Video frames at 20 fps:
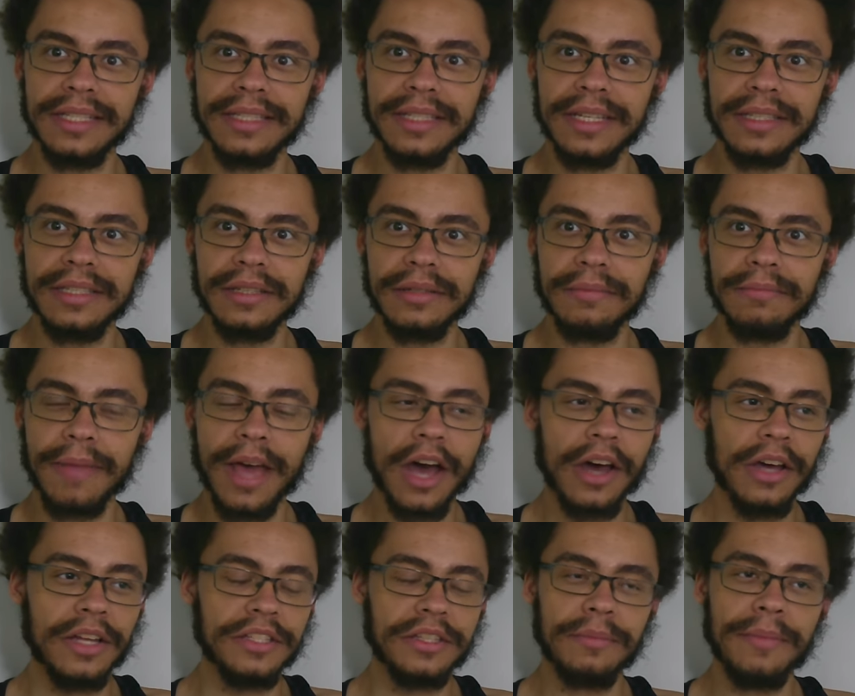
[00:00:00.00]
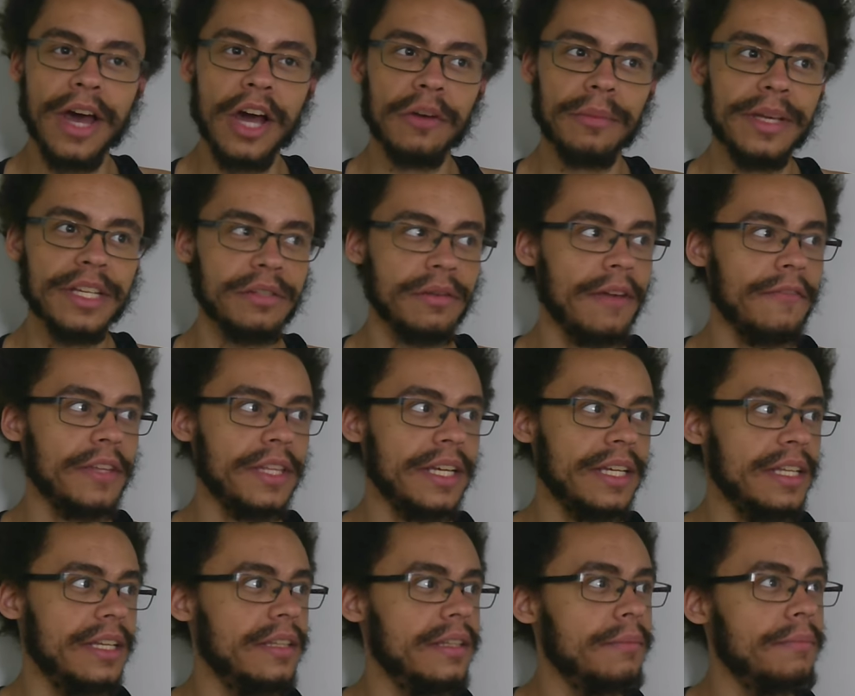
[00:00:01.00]
It's amalgamation of
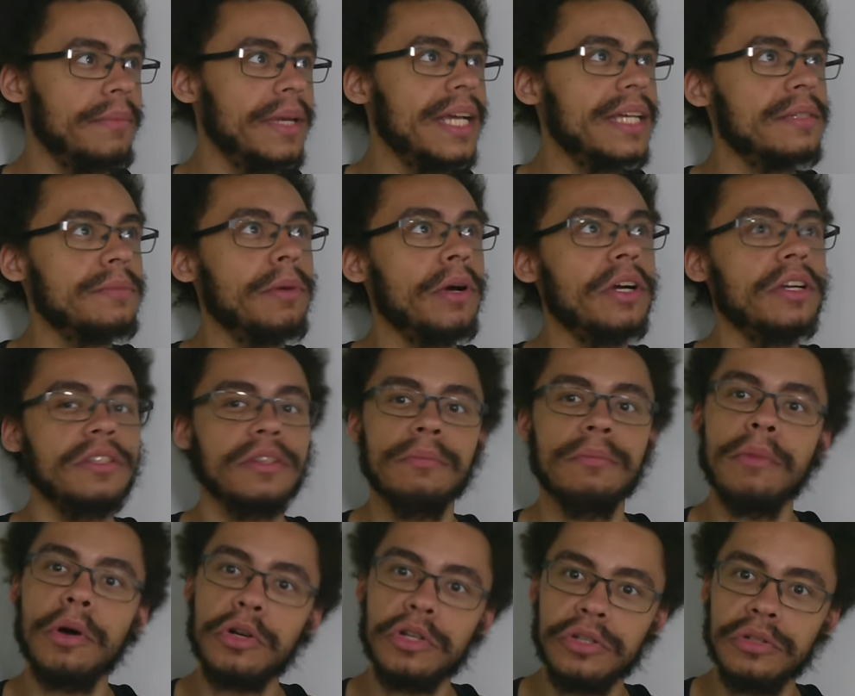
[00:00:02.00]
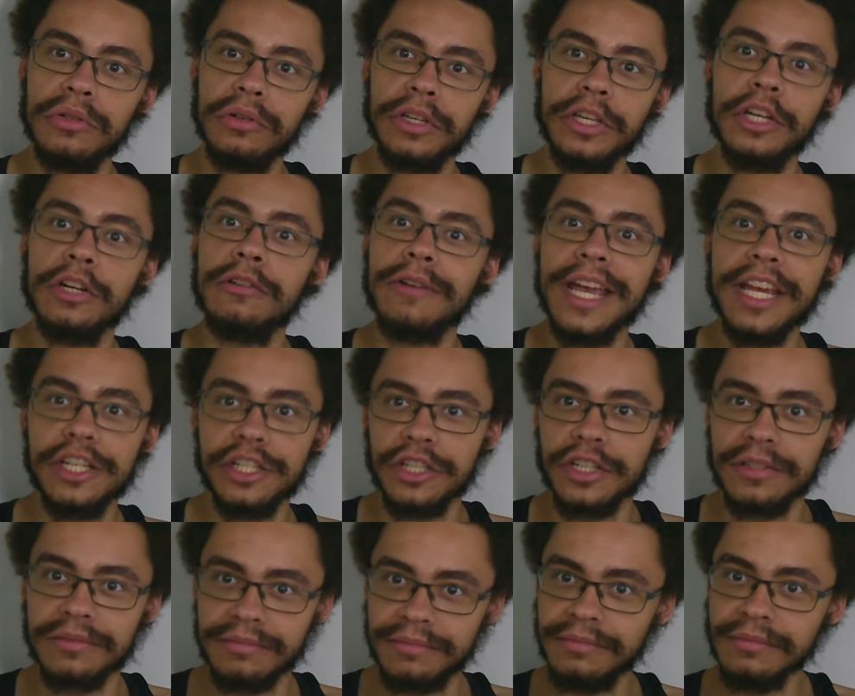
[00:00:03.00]
everything. The biggest part is emotional
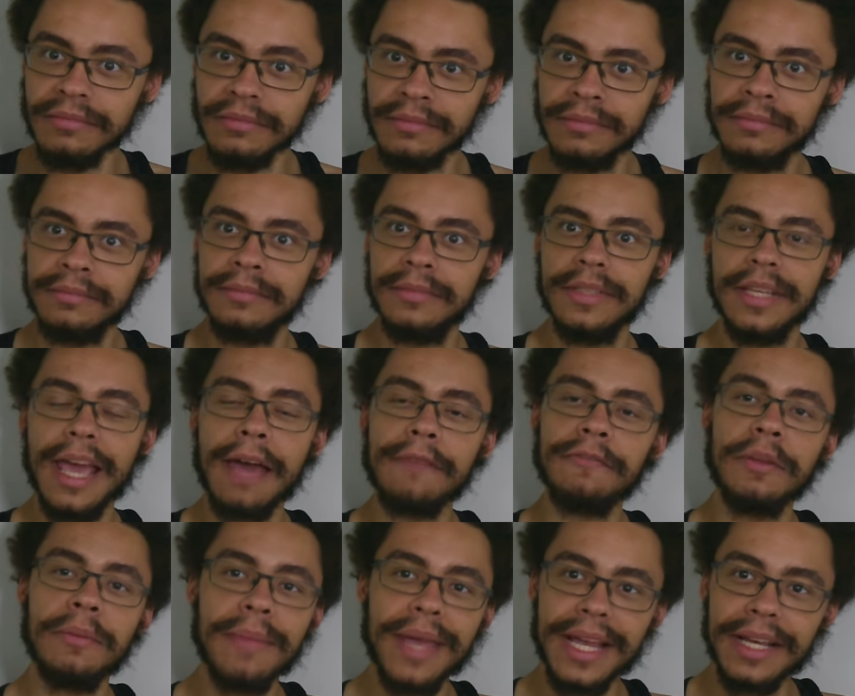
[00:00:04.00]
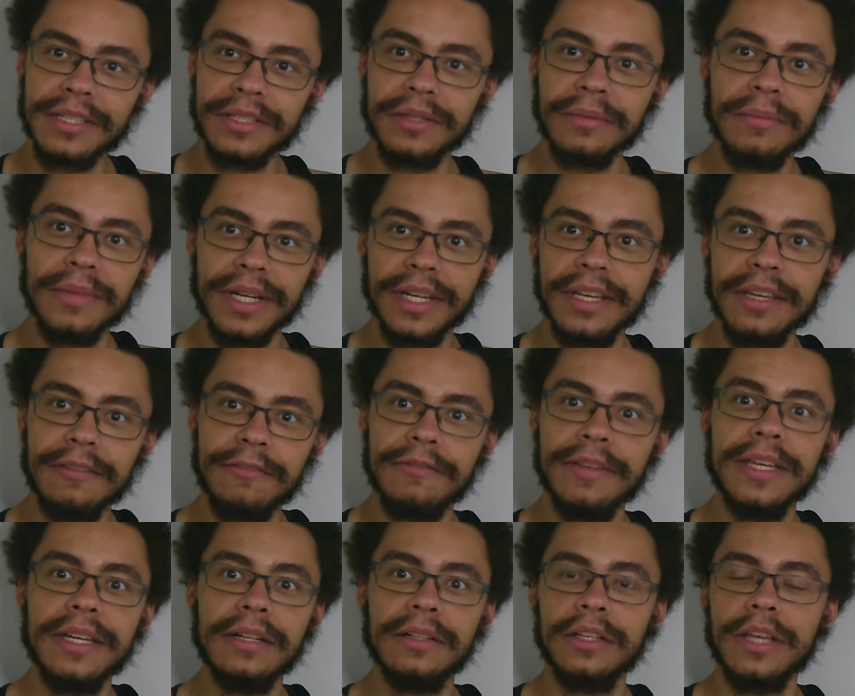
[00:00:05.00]
curation. You have to make somebody
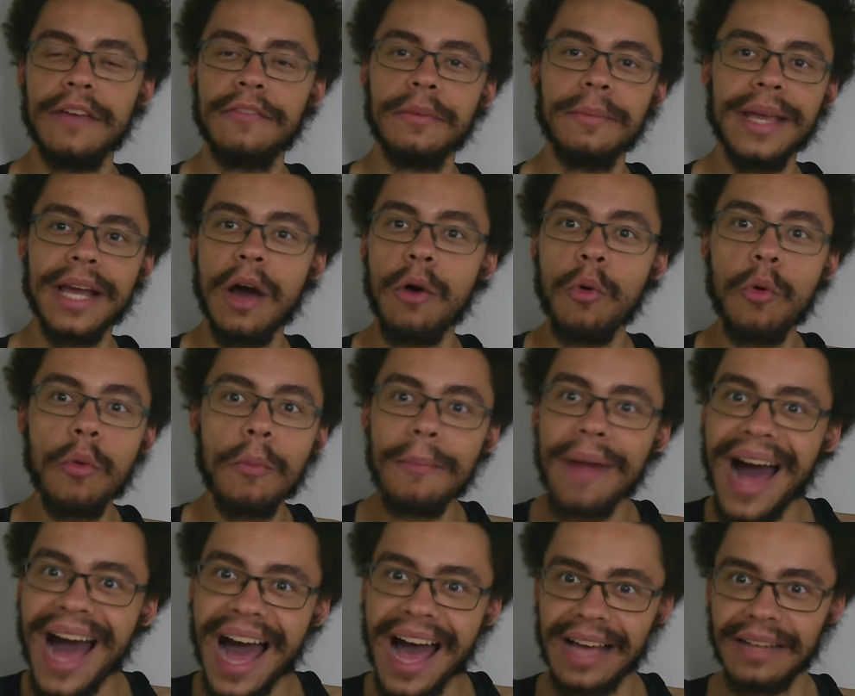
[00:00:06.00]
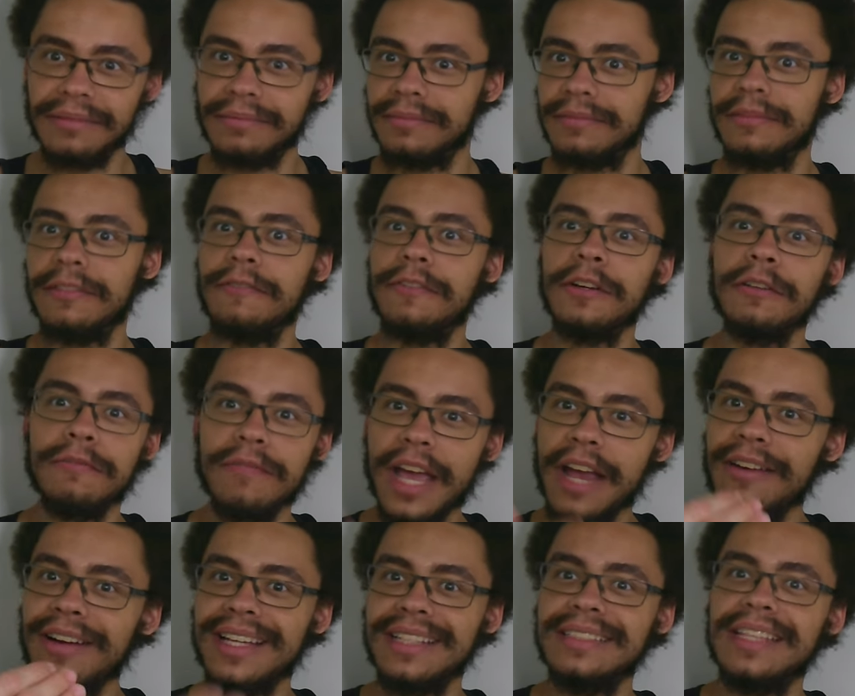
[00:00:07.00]
feel, you have to make a womaaahhh feel
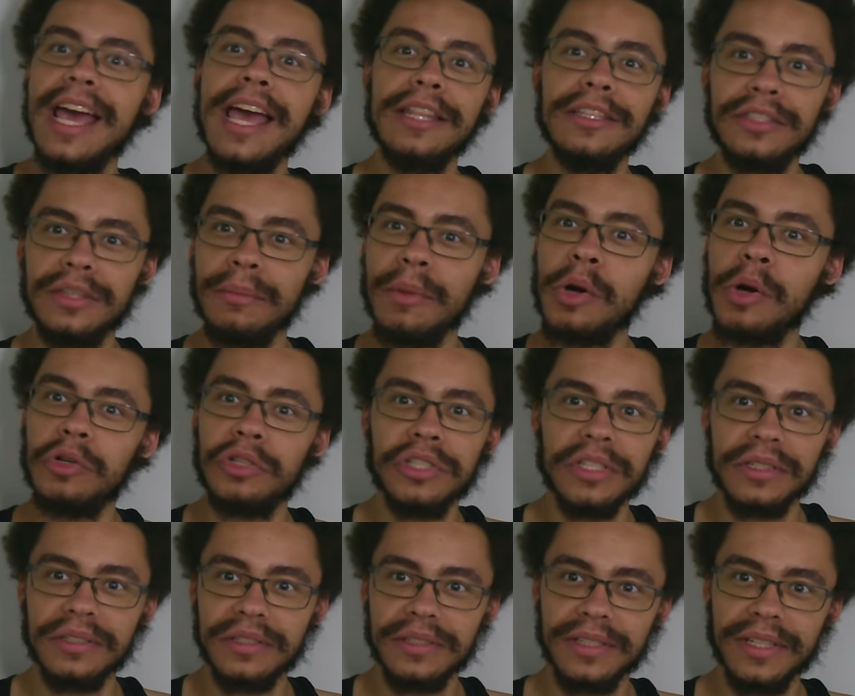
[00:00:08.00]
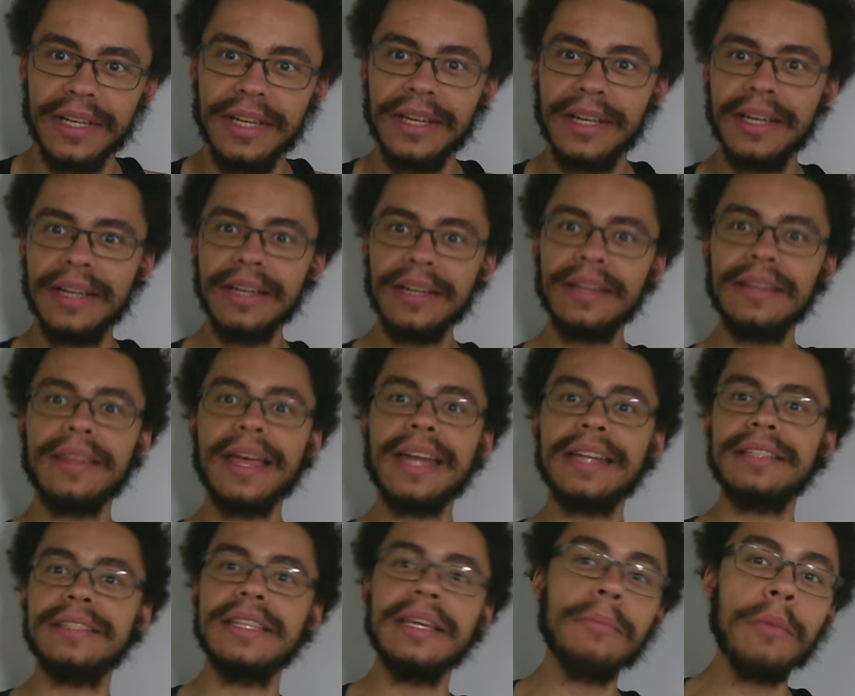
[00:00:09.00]
very intense emotions.
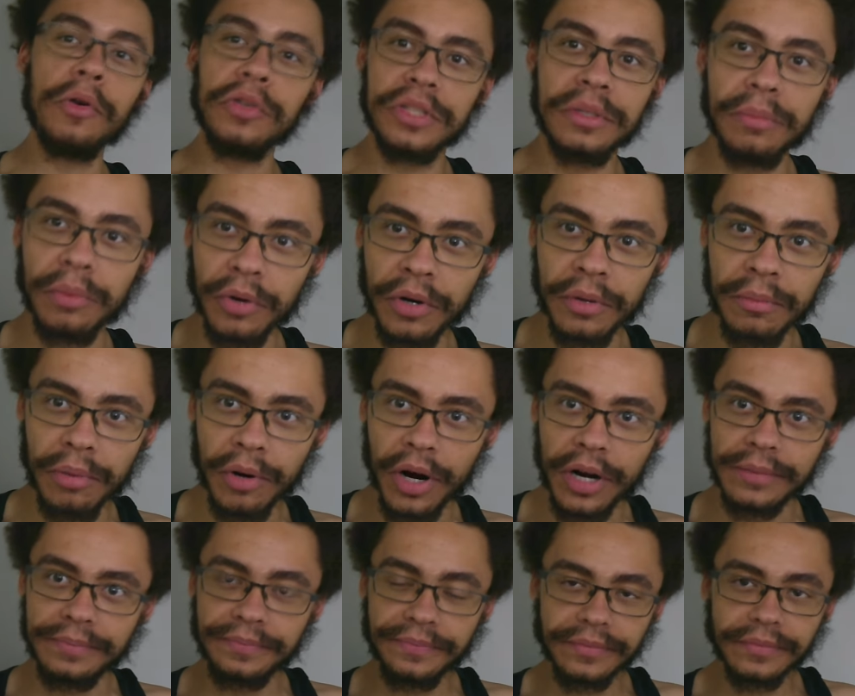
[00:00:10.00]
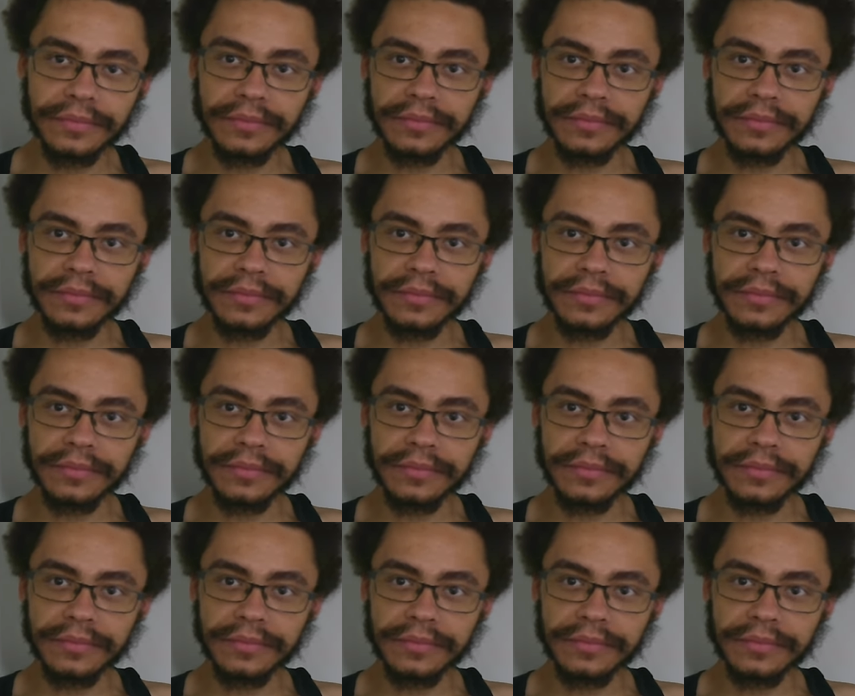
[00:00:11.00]
That is the most important part.